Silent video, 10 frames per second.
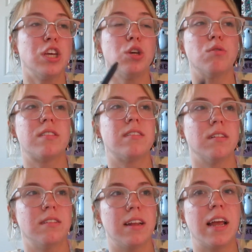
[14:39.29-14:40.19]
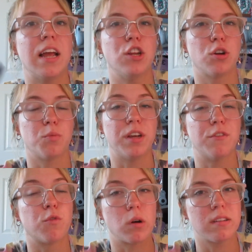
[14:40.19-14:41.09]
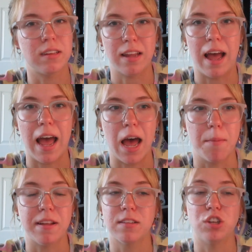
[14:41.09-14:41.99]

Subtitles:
you still did it and you're reinforcing that habit.